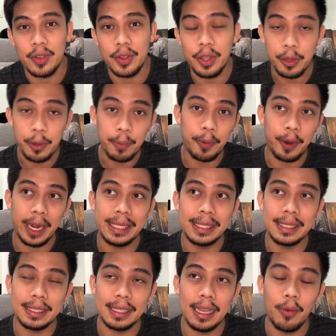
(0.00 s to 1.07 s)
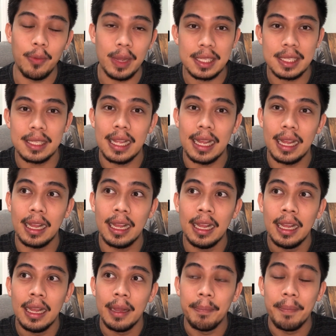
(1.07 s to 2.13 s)
So, yun yung price niya once na
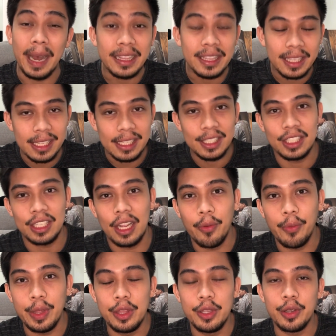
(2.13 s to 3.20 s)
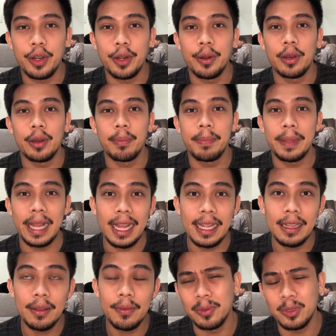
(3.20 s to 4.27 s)
bundled siya with your
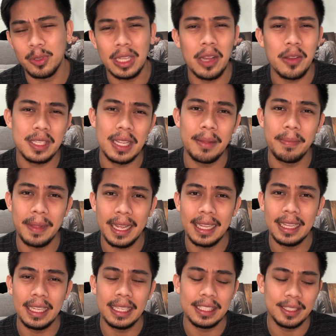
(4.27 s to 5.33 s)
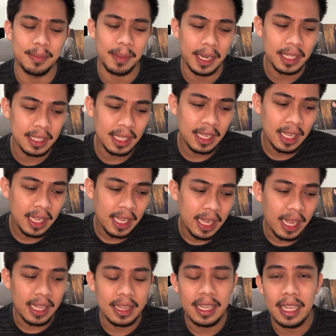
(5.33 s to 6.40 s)
plan, 2,000 plan ni Smart.
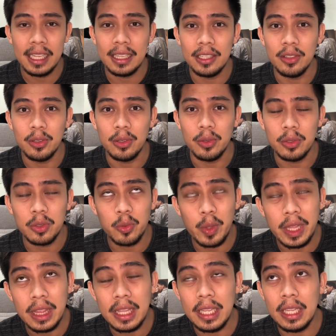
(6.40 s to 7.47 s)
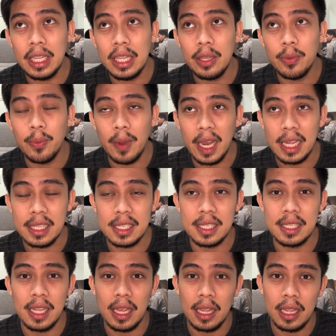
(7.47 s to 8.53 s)
And then, yung 20
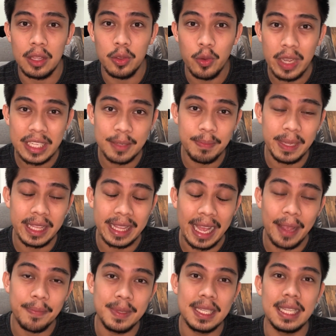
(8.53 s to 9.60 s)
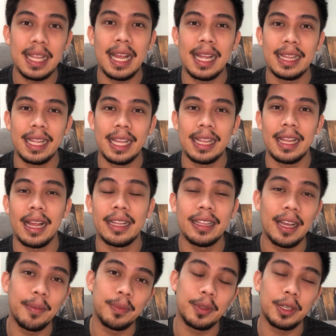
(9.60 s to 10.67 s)
watts na USB Type-C natin na
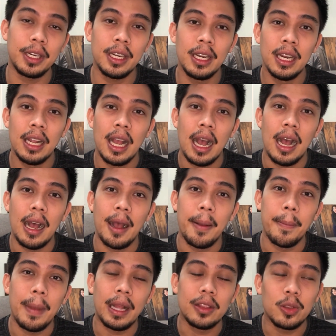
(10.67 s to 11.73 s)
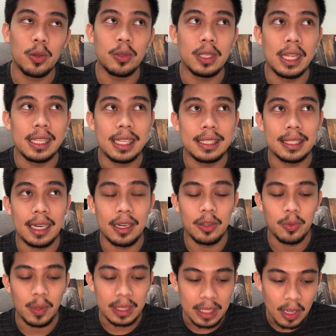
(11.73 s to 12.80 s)
adapter, ang total niya is
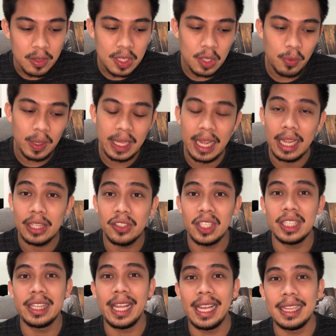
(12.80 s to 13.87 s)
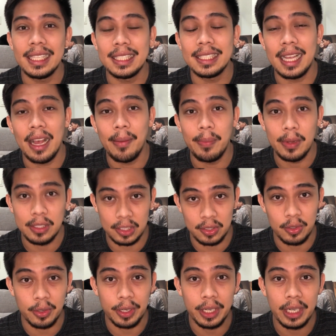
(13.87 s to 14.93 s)
around 1,190 sa Apple
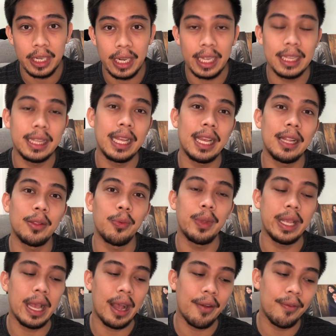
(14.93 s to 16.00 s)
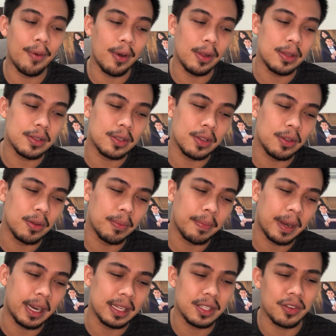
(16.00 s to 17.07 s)
Store. And then, we have also yung
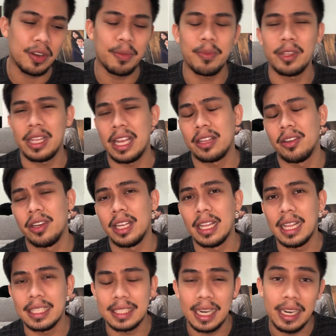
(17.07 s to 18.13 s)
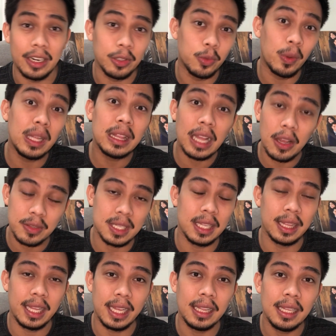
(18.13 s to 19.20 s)
parang screen protector niya na sa around
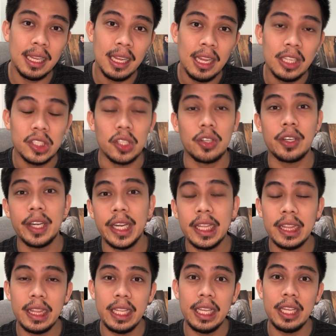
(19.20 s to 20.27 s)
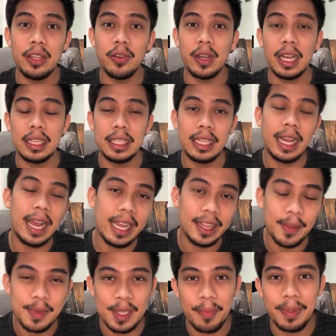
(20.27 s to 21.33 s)
1,000 din. So, currently, yung kaninang
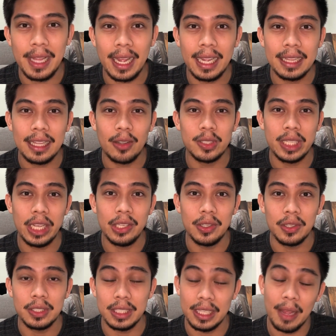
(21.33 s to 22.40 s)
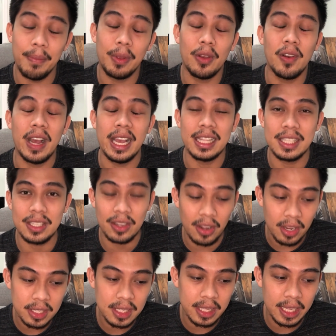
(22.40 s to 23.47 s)
items na pinakita ko sa inyo, sinabi ko nga, it's
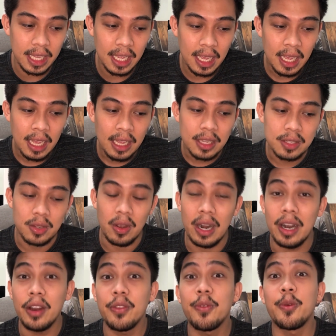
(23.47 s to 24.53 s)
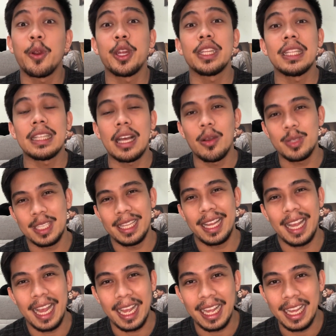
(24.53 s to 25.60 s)
costly. So, around 40,000 na
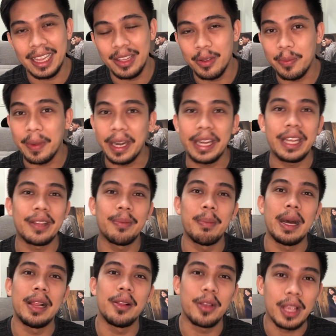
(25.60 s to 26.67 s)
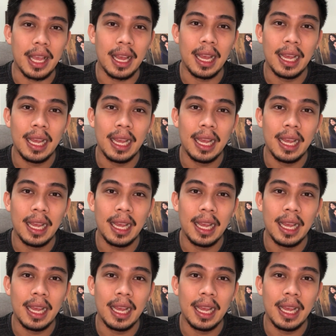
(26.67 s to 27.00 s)
kagad yung market value niya.